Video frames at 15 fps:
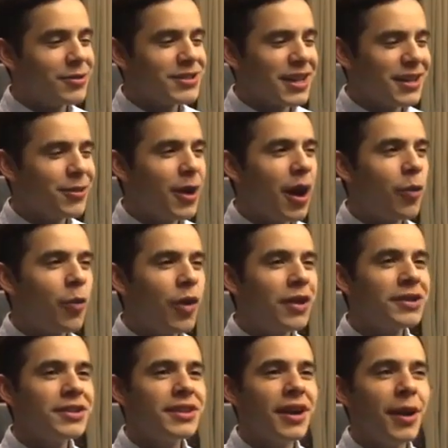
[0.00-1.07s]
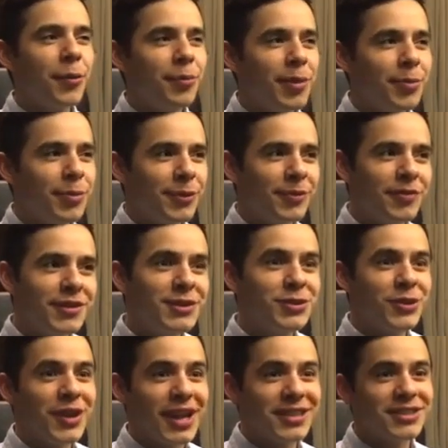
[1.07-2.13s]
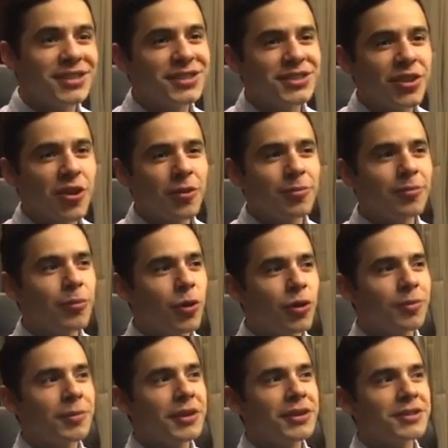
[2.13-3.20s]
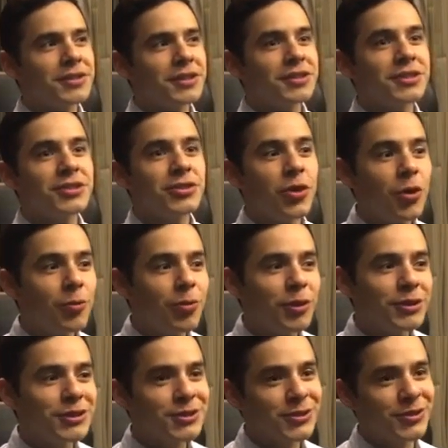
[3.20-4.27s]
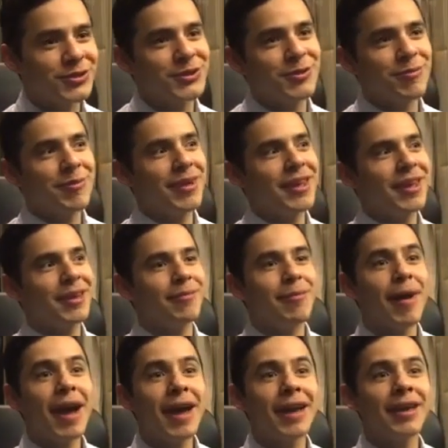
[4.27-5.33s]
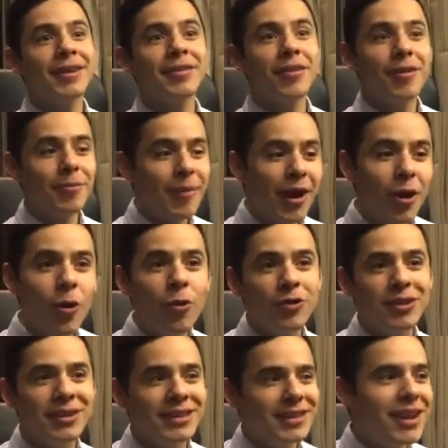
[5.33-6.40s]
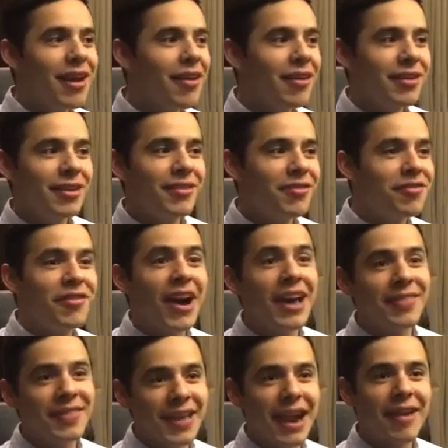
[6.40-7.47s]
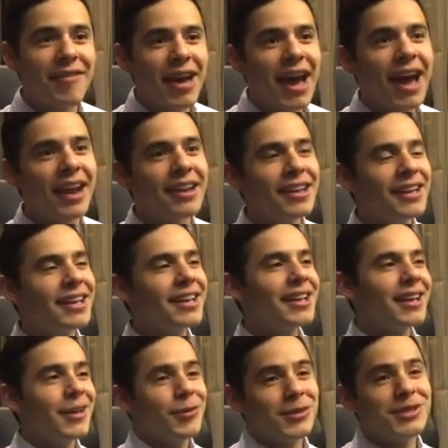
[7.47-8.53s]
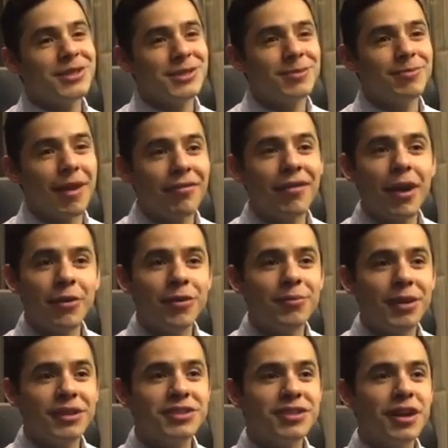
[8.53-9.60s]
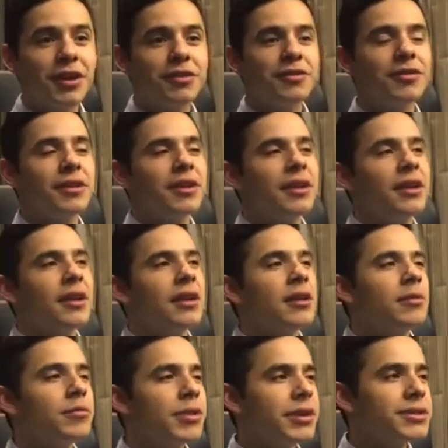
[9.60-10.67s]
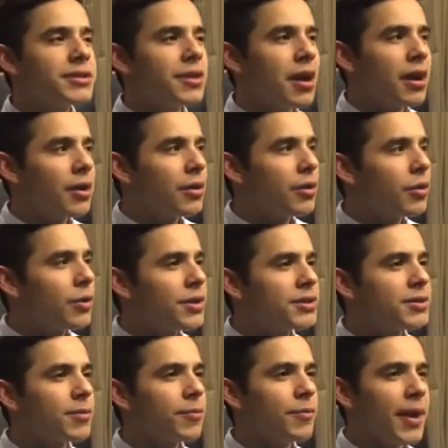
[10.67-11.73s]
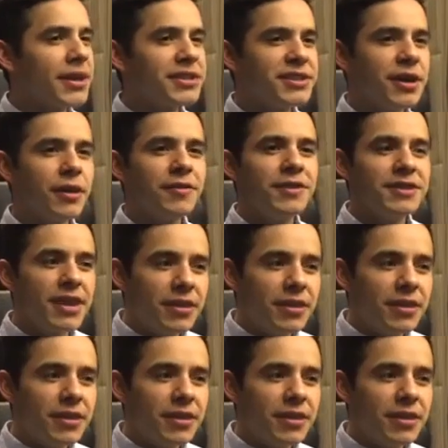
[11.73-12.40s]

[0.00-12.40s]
And I was like, you know, I want to help people visualize this song more, because it's so personal to me and my own fight that I've had, which is my fight with myself. But it's not always myself.